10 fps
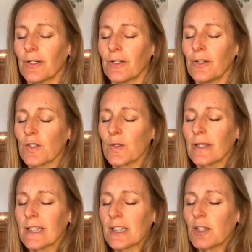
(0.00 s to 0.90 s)
not doing
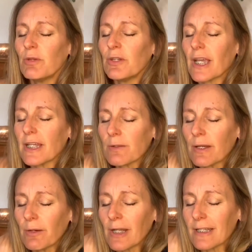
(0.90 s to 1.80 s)
this to communicate to
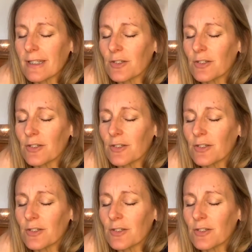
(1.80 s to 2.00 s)
anyone else.